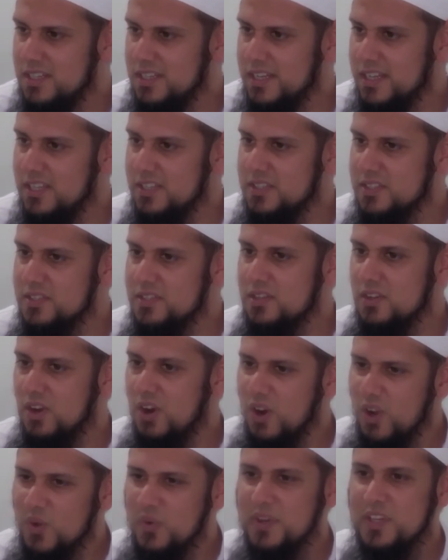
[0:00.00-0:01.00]

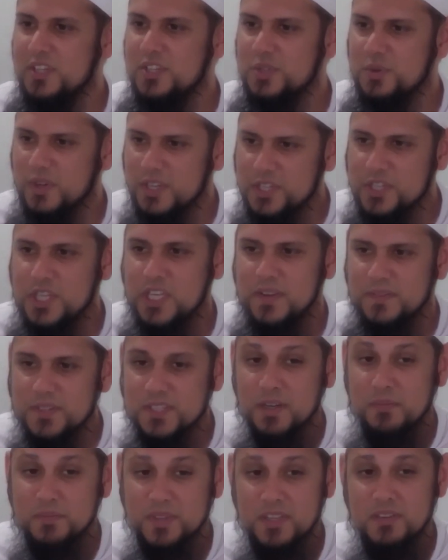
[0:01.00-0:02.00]
It's always to achieve
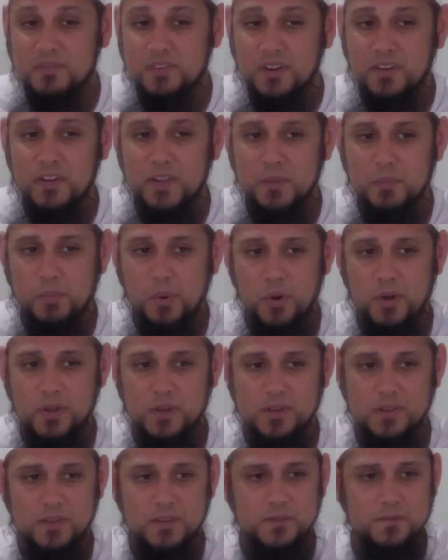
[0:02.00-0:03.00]
something very
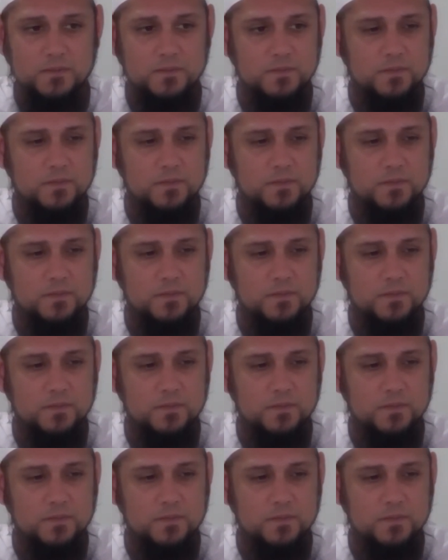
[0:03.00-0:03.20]
important.